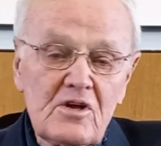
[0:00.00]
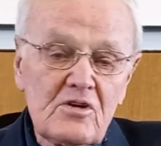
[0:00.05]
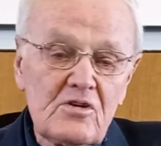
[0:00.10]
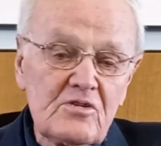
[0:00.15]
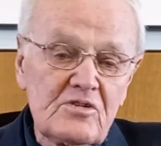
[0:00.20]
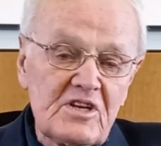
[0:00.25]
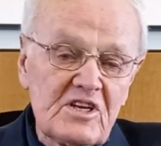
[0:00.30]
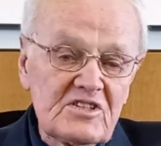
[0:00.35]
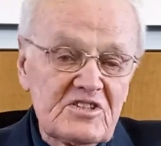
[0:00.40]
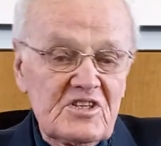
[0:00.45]
who
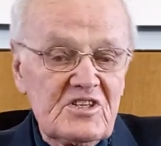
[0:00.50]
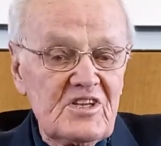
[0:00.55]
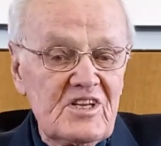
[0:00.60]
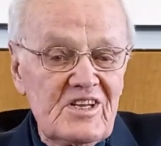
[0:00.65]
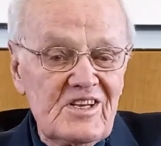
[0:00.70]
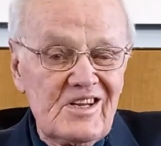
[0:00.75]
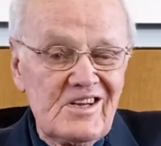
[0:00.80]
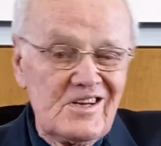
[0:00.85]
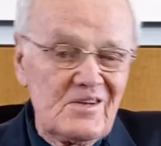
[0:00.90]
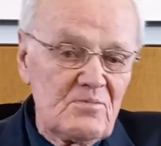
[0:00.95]
doesn't need
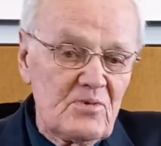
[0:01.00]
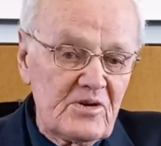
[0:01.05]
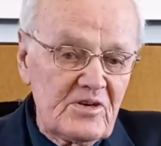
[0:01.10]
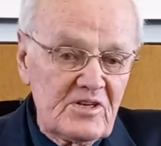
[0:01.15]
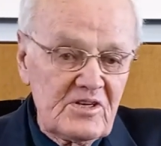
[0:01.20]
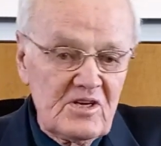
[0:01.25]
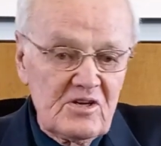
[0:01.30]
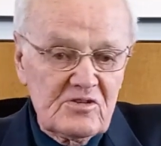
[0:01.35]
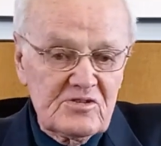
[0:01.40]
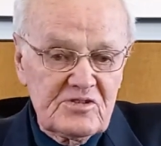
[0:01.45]

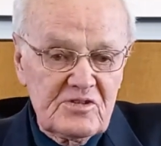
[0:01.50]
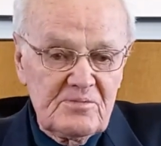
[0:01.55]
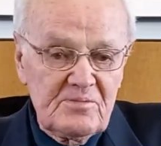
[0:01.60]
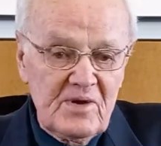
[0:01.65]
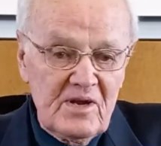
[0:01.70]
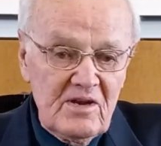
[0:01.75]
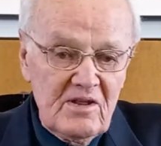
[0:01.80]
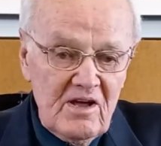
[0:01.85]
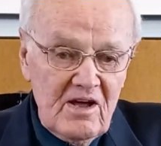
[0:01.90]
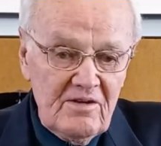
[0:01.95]
anybody else in my
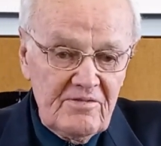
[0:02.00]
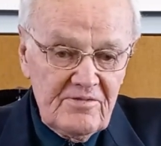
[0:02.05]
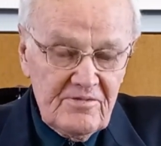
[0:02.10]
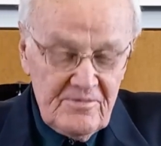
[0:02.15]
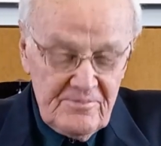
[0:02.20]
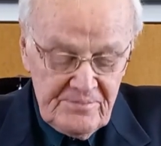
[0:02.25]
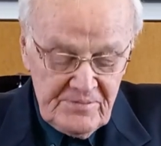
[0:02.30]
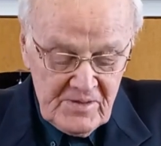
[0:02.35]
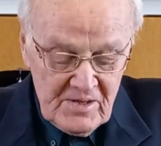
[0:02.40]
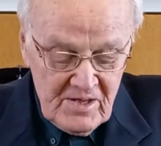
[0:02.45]
life,
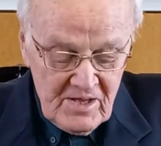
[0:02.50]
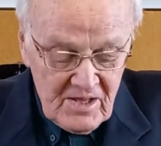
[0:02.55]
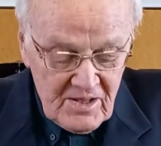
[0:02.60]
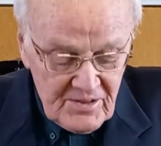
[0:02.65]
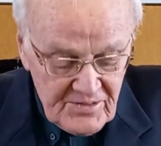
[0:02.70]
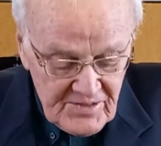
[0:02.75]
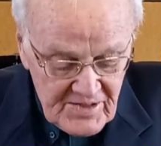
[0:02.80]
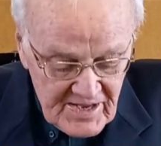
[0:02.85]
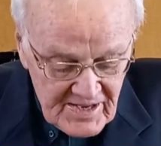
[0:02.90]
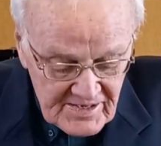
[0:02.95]

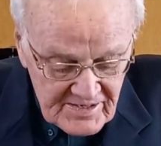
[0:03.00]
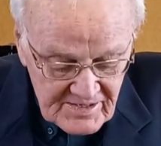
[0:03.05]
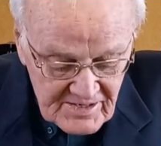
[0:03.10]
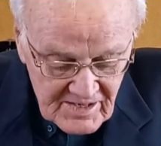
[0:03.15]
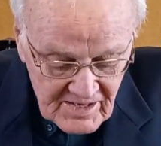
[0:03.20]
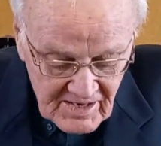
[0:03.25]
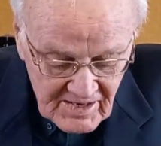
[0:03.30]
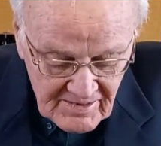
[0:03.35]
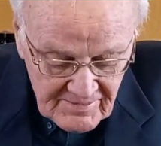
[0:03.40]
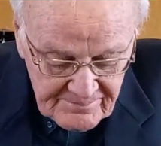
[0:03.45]

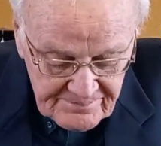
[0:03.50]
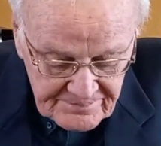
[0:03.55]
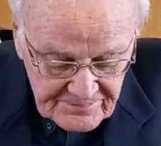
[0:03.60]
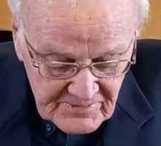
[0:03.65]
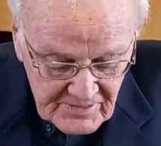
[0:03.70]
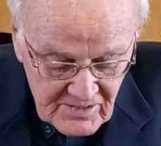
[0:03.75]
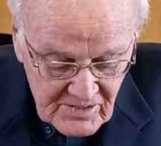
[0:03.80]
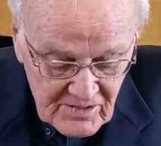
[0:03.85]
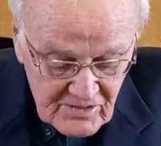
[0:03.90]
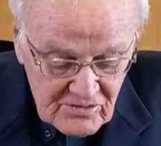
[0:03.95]
then
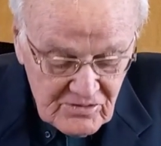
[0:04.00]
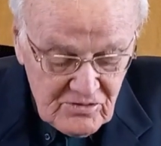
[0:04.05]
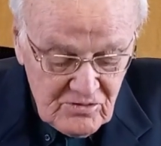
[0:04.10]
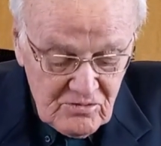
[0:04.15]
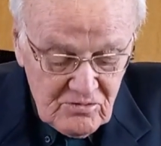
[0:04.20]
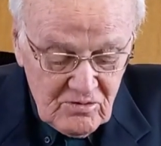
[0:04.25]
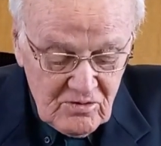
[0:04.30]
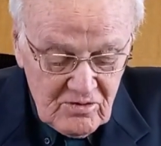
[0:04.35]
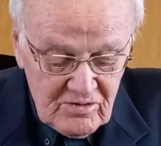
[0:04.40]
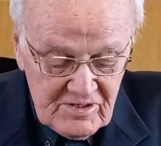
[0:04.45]

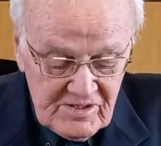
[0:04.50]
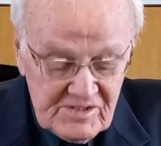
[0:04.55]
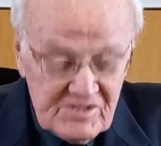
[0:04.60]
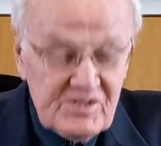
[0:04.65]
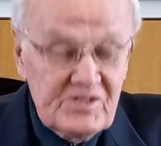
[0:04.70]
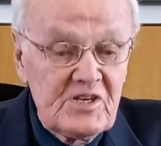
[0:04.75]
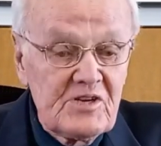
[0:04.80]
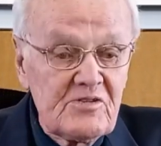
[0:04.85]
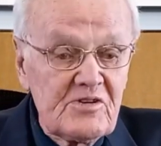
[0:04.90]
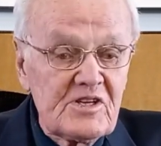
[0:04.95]
you are in
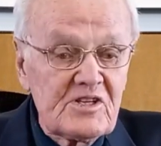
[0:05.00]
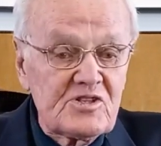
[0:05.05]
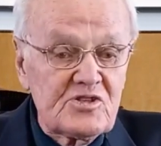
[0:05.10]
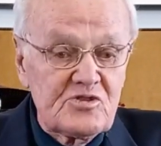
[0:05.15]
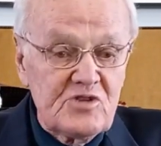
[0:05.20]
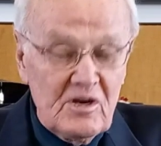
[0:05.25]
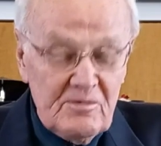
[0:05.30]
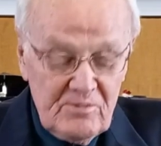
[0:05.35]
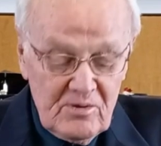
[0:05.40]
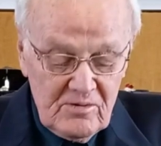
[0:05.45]
serious
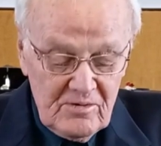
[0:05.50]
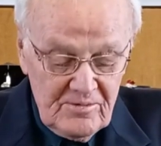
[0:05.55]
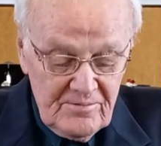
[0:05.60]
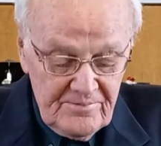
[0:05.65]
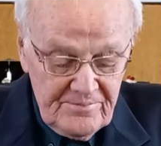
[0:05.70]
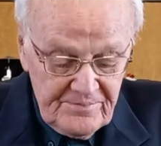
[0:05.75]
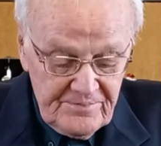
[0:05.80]
trouble.